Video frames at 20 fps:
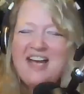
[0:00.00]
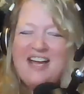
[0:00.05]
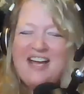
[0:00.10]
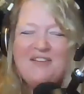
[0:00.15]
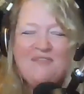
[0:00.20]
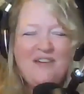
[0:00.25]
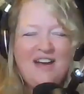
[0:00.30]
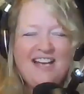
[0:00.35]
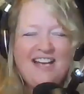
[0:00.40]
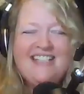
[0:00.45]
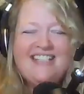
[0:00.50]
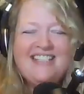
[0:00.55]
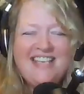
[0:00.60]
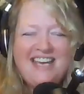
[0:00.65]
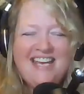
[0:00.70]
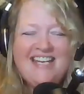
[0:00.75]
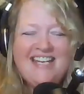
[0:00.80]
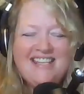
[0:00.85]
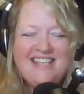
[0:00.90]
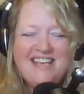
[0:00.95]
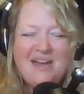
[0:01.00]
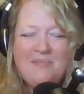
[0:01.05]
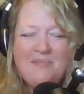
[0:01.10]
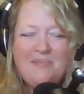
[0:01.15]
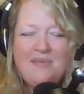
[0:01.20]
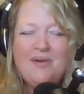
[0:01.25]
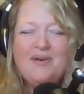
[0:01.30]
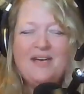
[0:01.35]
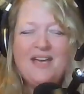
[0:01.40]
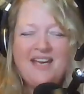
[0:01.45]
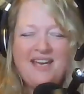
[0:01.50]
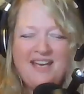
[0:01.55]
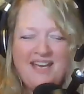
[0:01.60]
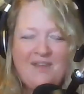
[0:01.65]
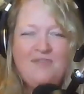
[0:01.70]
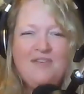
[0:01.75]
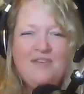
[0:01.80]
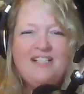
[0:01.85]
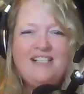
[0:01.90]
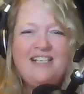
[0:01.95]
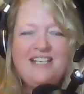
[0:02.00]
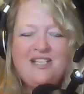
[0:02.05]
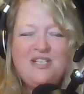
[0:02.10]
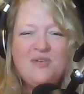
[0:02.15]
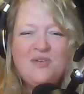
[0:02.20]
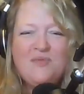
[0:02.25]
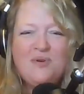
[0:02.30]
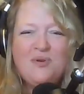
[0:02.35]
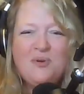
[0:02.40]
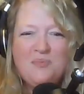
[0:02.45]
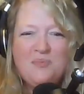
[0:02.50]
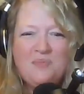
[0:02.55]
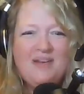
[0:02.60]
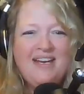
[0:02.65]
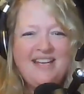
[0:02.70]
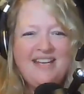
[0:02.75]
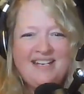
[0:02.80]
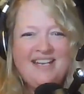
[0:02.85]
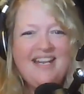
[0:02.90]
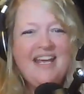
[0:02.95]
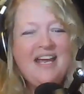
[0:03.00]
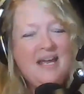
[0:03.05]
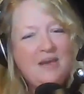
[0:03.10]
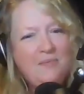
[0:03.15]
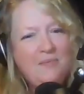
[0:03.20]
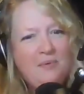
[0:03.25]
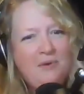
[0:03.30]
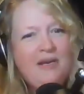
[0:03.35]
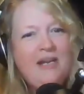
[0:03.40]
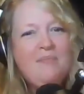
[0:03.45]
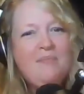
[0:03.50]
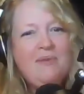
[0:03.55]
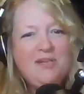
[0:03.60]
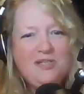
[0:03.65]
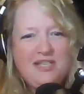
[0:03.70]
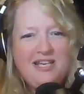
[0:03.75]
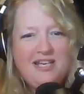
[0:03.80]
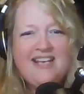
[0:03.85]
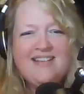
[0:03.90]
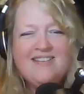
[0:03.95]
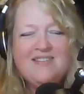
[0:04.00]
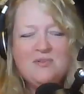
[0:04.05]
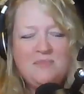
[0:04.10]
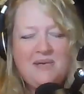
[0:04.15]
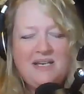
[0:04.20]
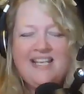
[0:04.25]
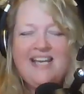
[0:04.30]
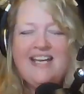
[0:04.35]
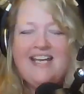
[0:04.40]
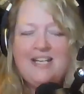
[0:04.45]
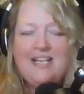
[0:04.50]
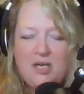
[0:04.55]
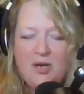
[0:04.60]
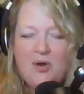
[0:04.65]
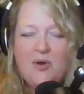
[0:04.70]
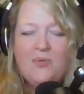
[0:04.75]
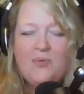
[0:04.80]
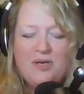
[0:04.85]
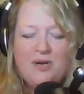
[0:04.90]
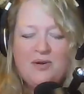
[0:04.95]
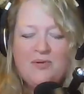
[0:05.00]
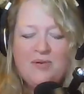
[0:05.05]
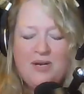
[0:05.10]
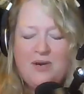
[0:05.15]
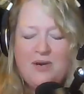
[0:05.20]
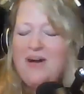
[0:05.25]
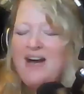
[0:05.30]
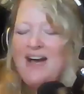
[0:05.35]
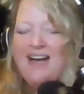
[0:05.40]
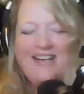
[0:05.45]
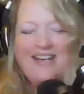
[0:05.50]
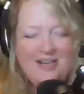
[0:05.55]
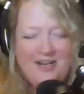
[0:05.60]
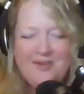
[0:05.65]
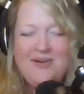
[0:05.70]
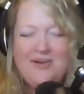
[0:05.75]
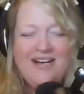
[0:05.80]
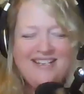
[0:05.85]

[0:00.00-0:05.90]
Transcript: if I say to them, "Okay, have you cleaned your room?" And pretty much the answer will be like, "No, no, no. I know.